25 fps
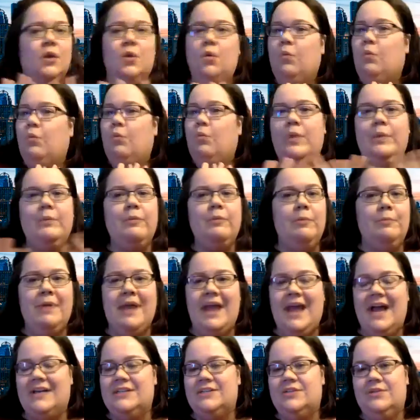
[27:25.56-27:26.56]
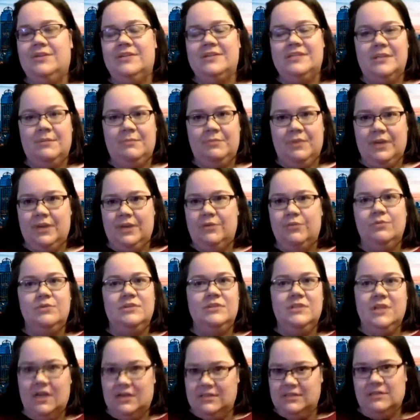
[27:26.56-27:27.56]
We will pass you to somebody who
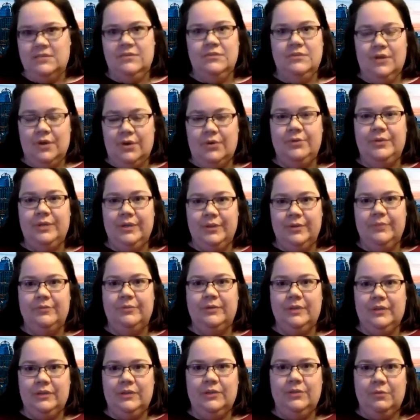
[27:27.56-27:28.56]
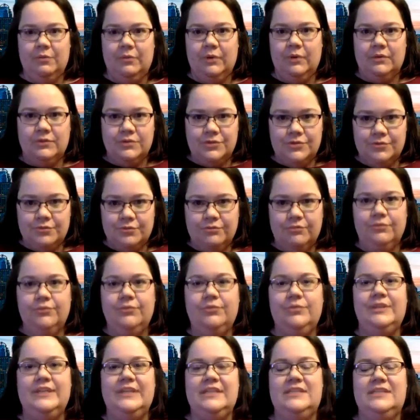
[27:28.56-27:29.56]
doesn't know you. You are
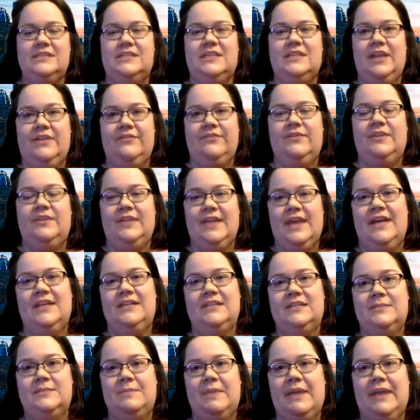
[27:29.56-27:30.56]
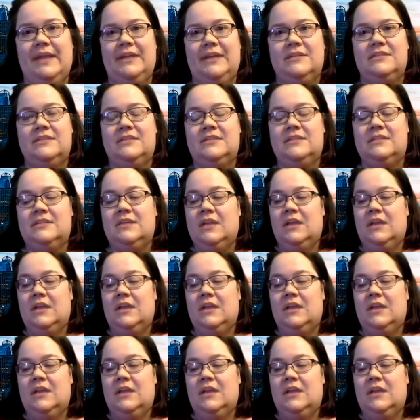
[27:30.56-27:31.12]
truly safe in that space.